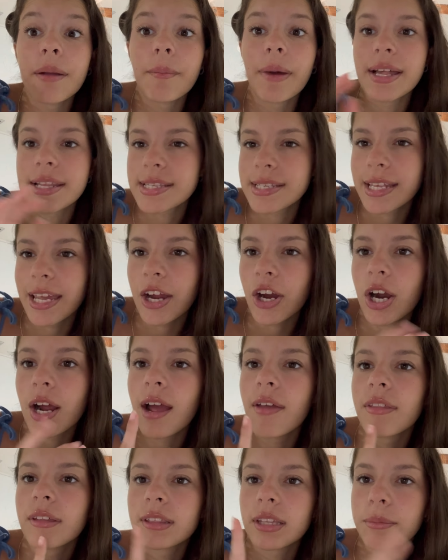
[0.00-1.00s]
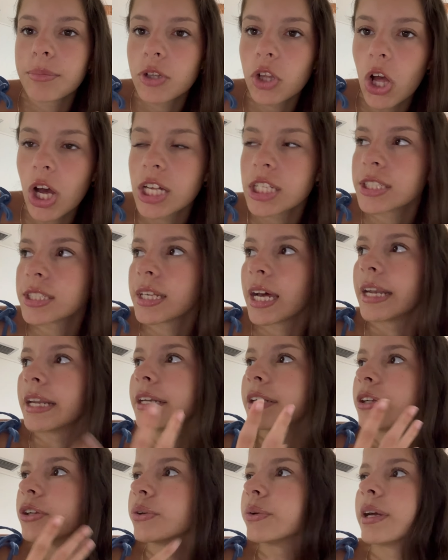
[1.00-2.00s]
mascara and then lip gloss. I
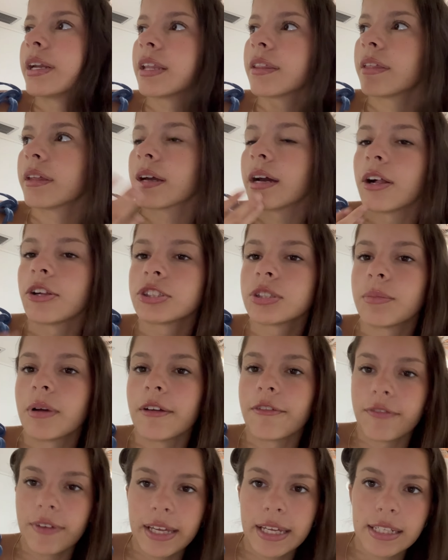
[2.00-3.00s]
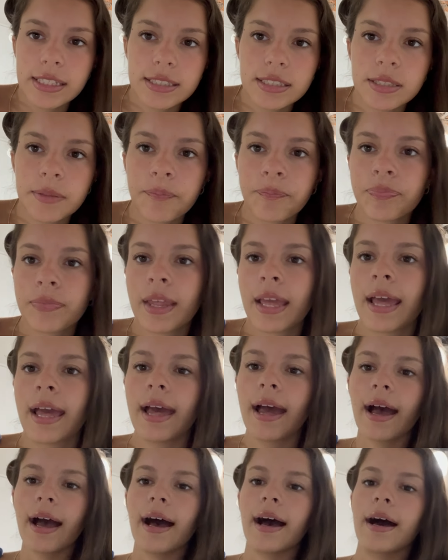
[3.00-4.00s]
didn't do anything else on my face.
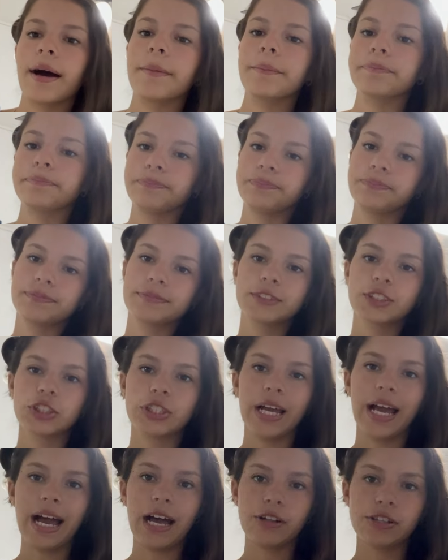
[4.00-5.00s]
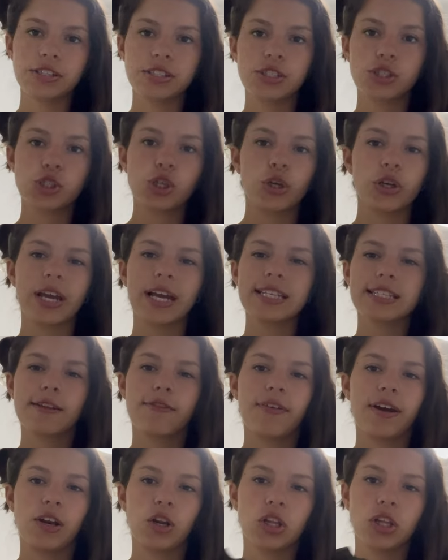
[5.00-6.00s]
So yeah, I'll show you guys the
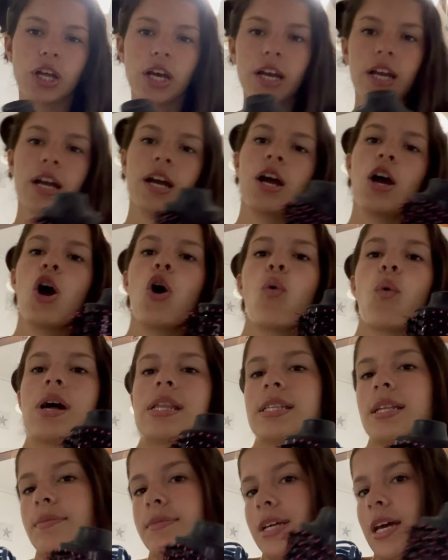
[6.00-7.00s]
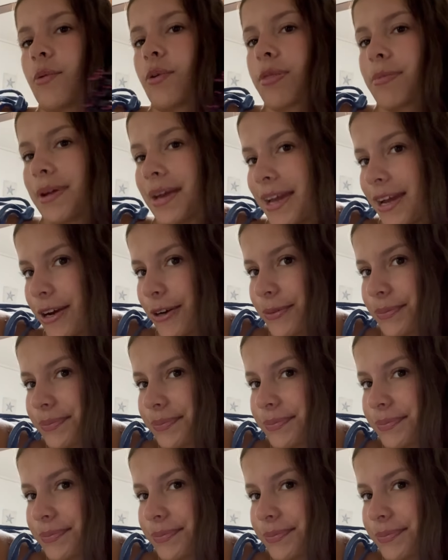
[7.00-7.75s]
final look once I'm done with my hair.